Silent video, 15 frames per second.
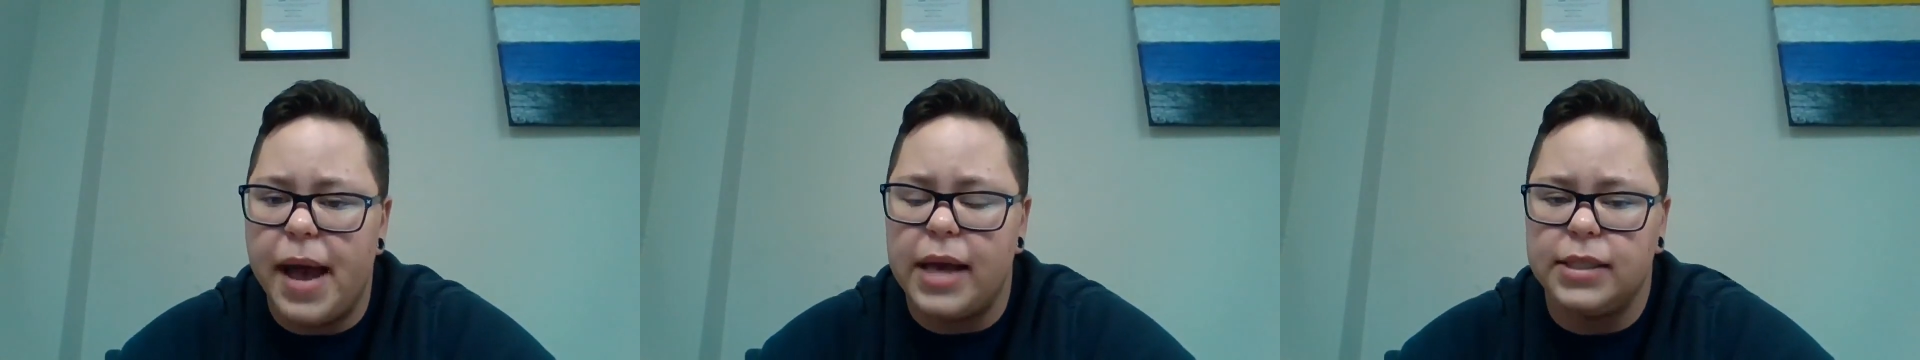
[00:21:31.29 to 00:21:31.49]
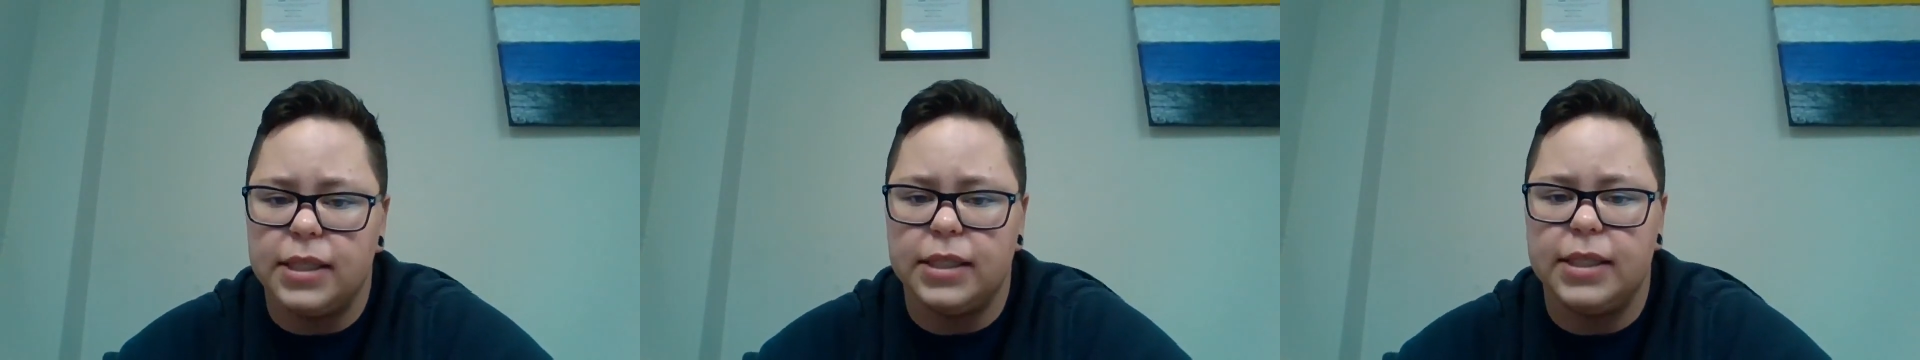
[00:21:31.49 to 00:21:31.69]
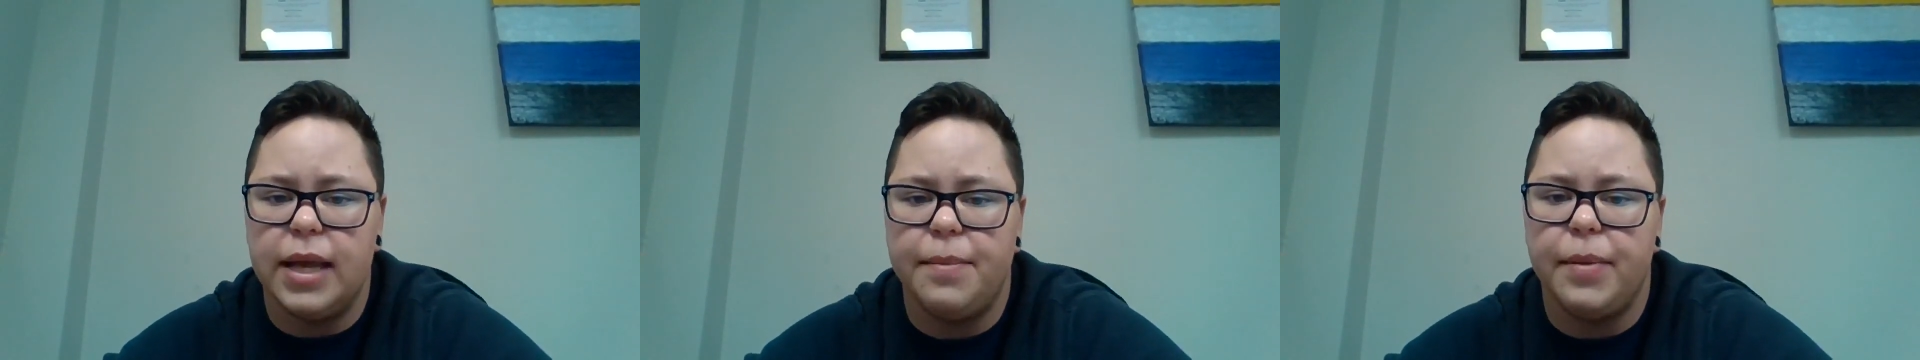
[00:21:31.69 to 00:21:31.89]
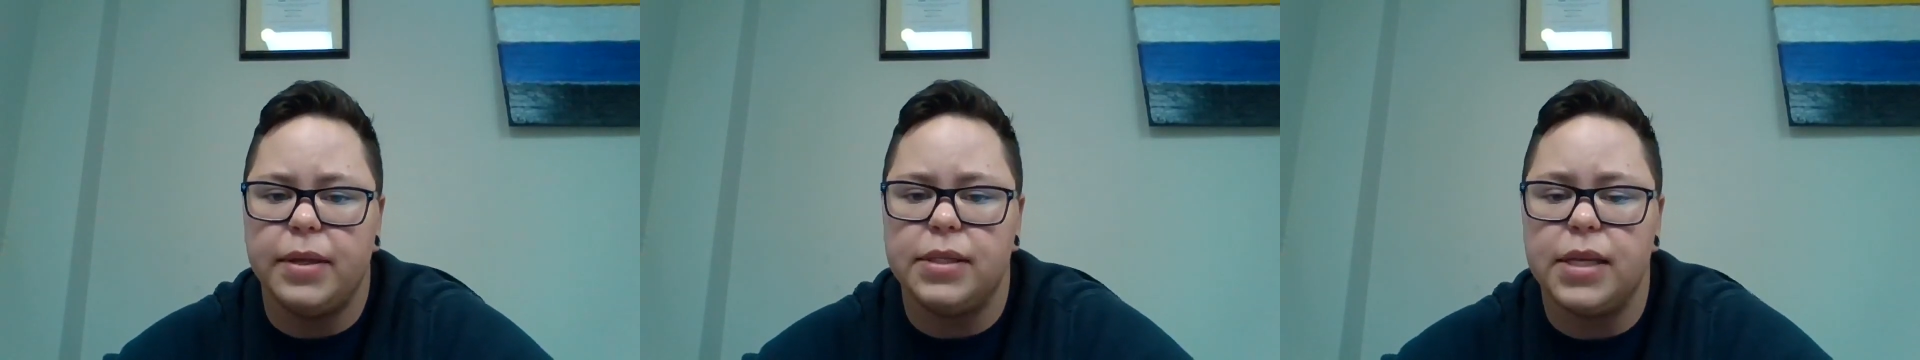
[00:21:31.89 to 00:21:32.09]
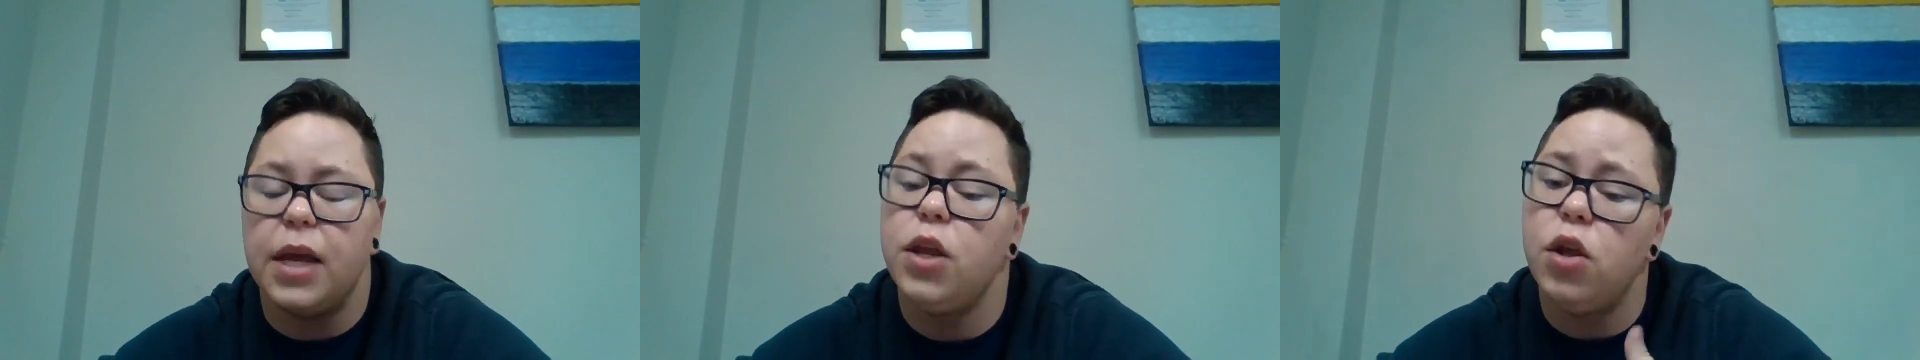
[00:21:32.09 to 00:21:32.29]
passing
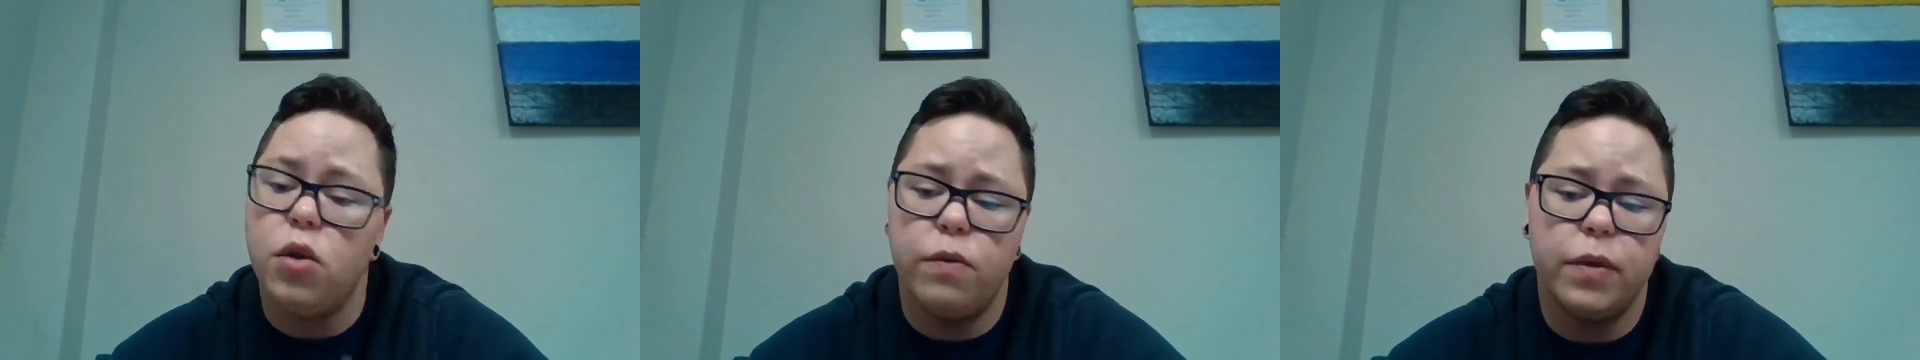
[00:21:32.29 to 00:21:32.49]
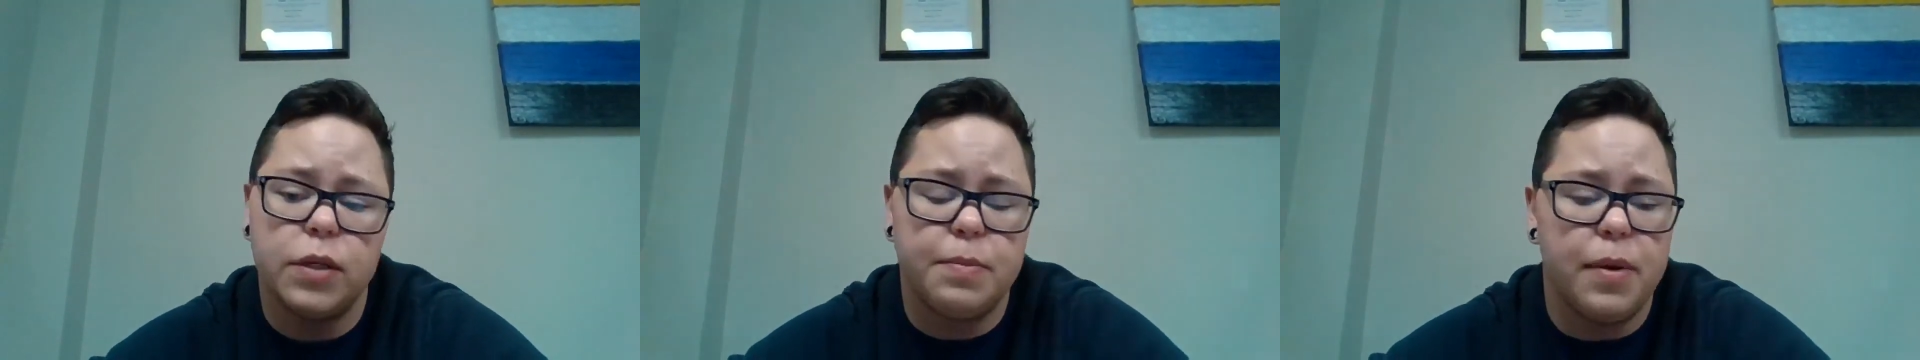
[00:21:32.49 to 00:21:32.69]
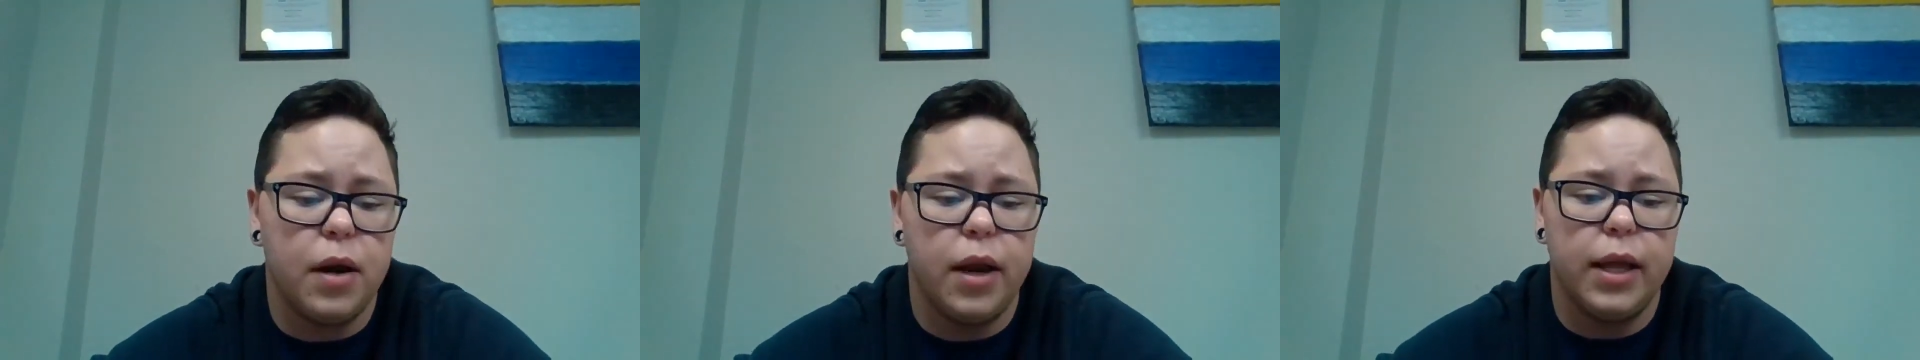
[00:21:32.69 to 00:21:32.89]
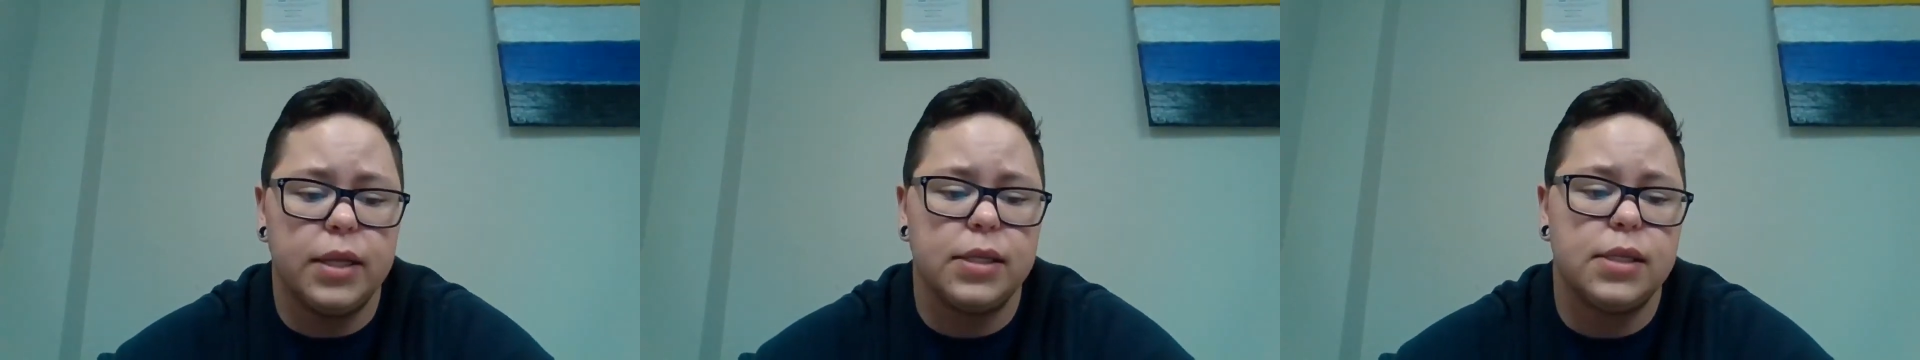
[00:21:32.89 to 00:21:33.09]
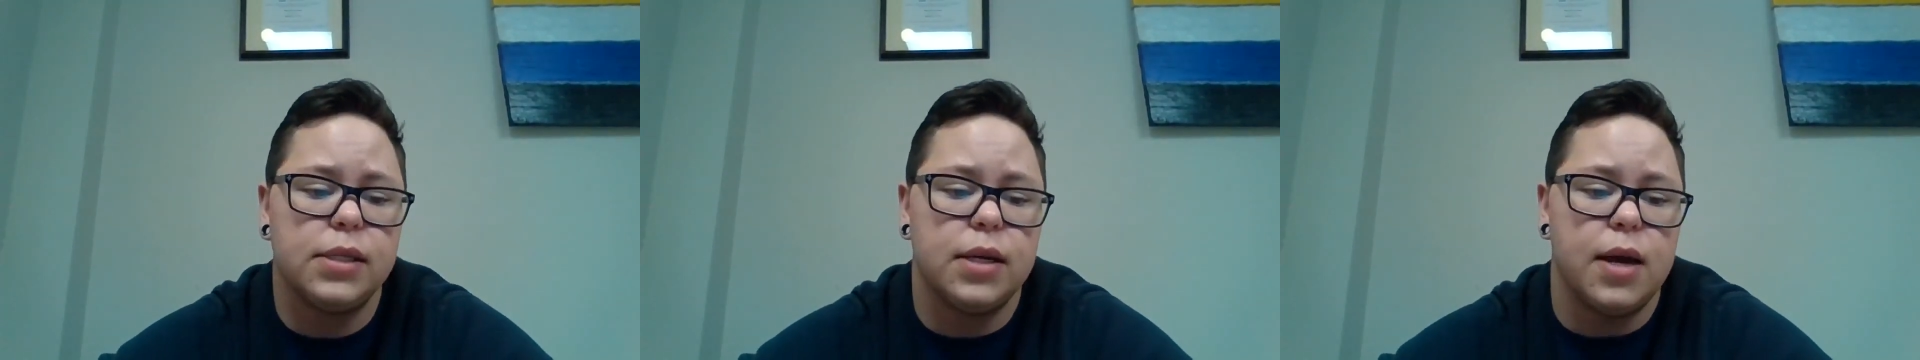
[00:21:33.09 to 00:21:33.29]
statements that you've
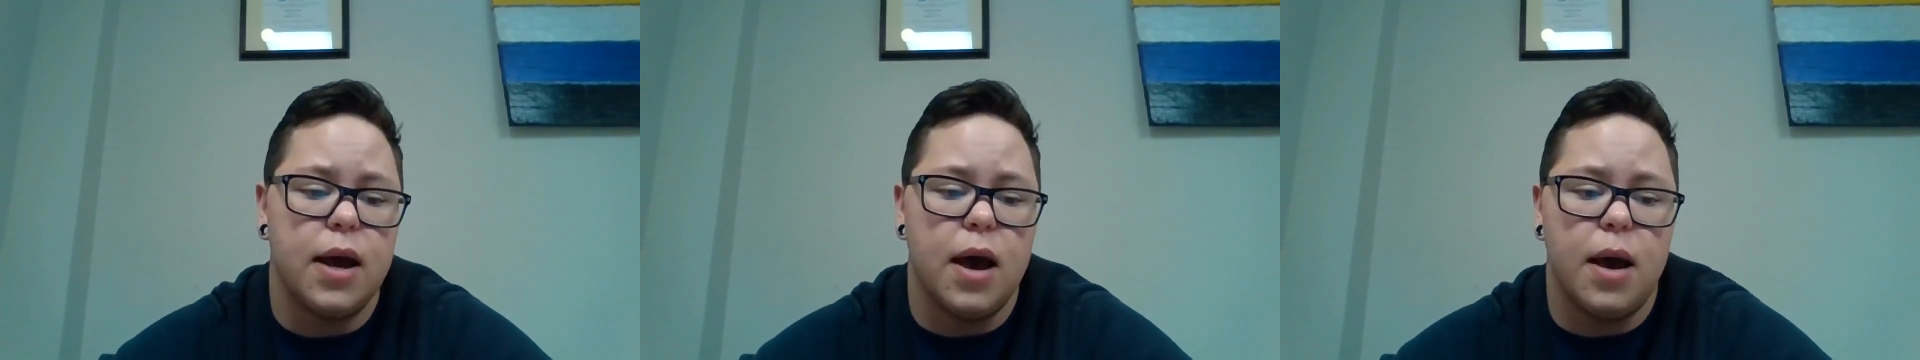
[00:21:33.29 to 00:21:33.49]
experienced,